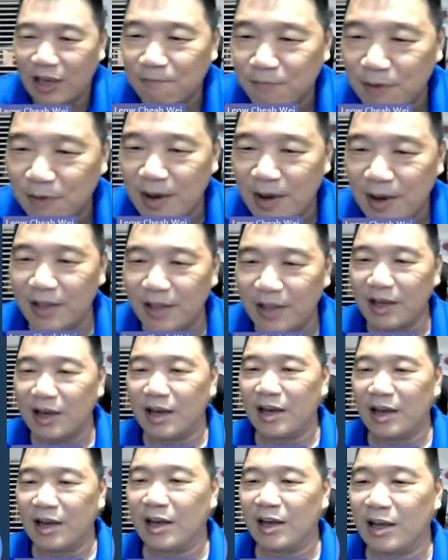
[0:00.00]
implement
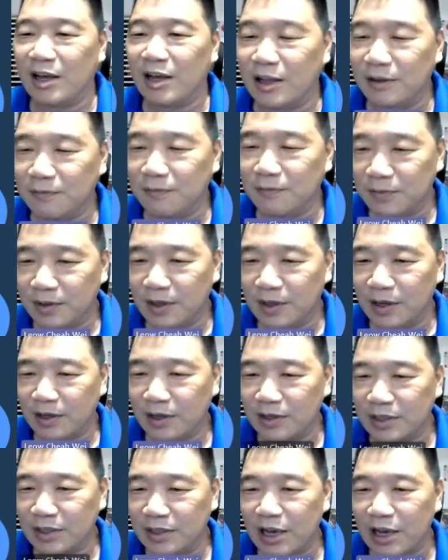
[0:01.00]
a
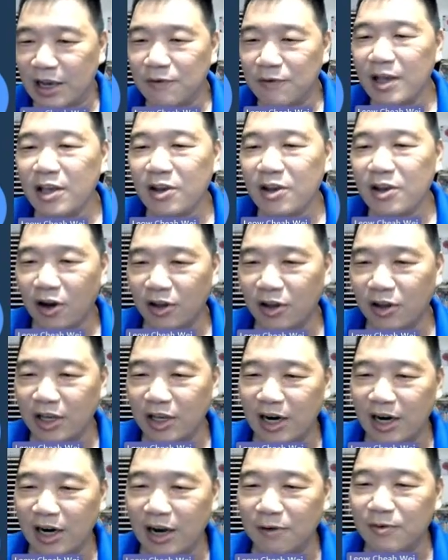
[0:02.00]
server on
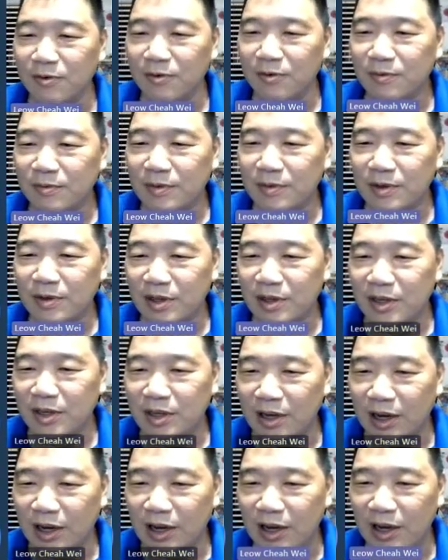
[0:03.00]
the cloud
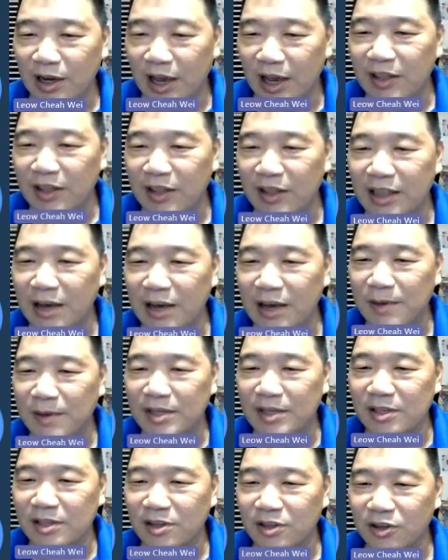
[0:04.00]
and
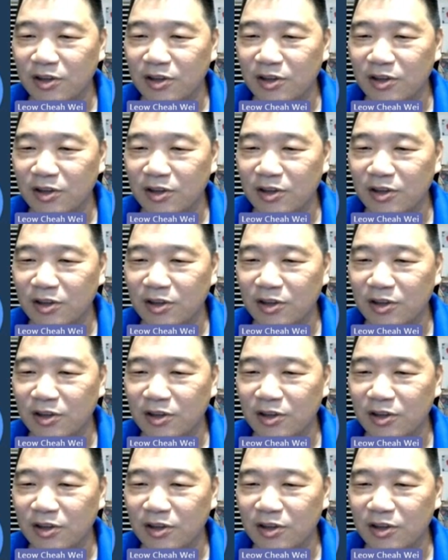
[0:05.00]
database.